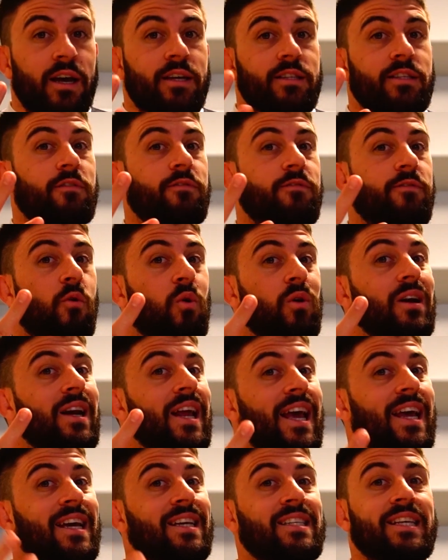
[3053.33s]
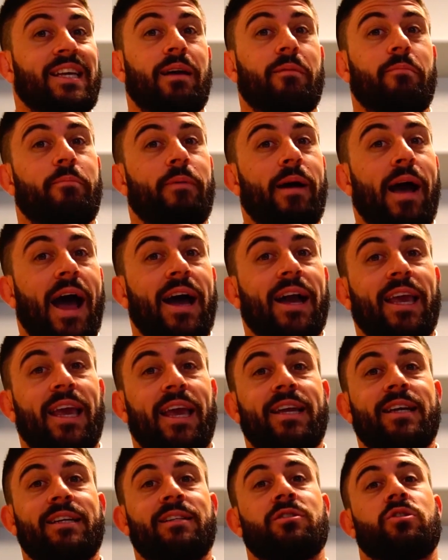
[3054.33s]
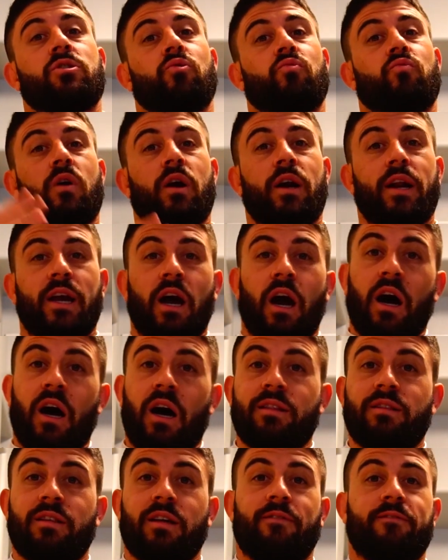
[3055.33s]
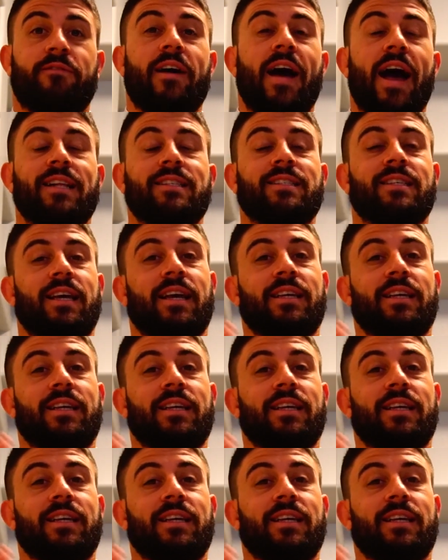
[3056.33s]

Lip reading: to 4 days to get back into running on the fats